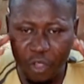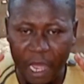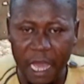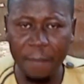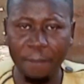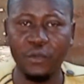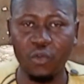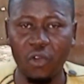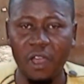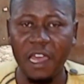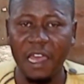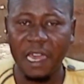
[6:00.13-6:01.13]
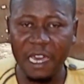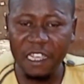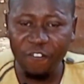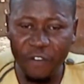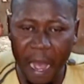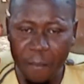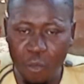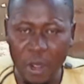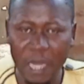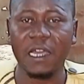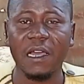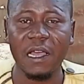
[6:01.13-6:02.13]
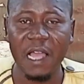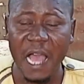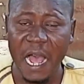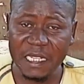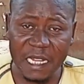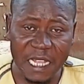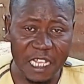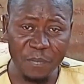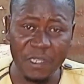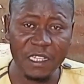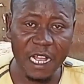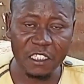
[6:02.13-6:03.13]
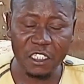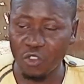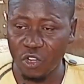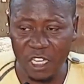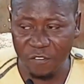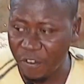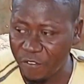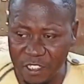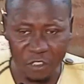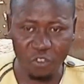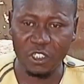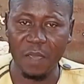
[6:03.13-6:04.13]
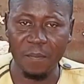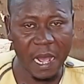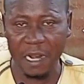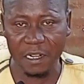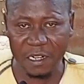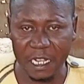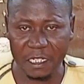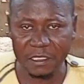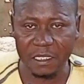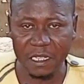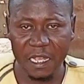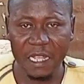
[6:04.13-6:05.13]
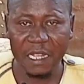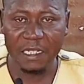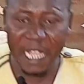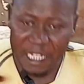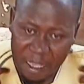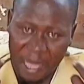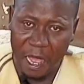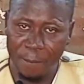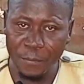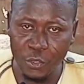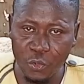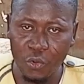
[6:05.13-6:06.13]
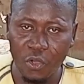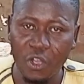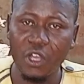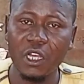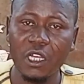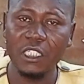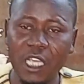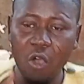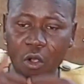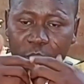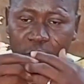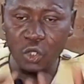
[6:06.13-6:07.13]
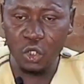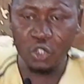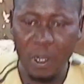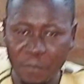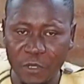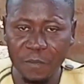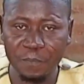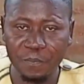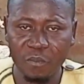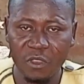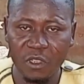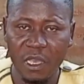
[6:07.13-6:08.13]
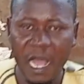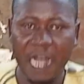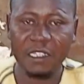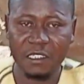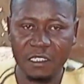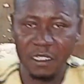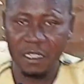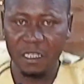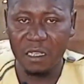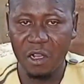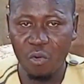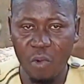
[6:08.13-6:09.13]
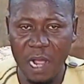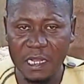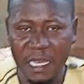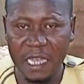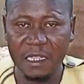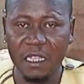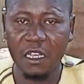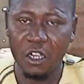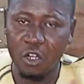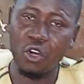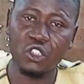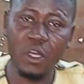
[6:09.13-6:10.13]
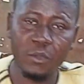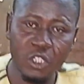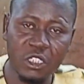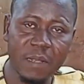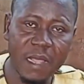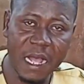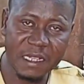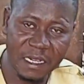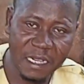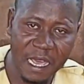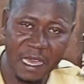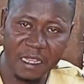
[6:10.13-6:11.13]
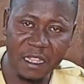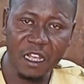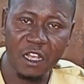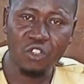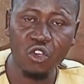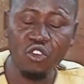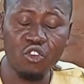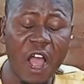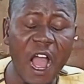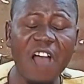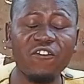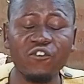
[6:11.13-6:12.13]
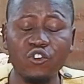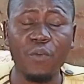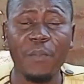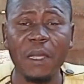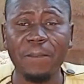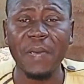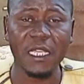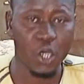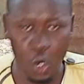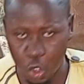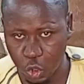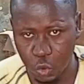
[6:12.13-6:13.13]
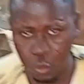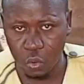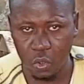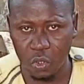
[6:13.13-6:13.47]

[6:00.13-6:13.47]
to help you. Get farm work. And that doesn't mean that you give everything to them and relax. Let them help you. They will do something at one end. You also will do something at the other end. So you don't have so much burden on you.